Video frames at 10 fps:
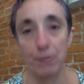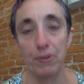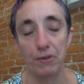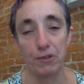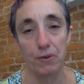But
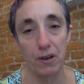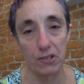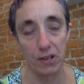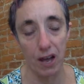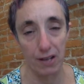the two are
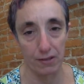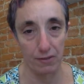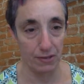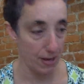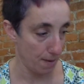sides of the
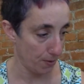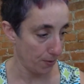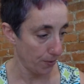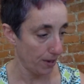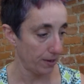same
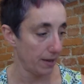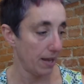coin.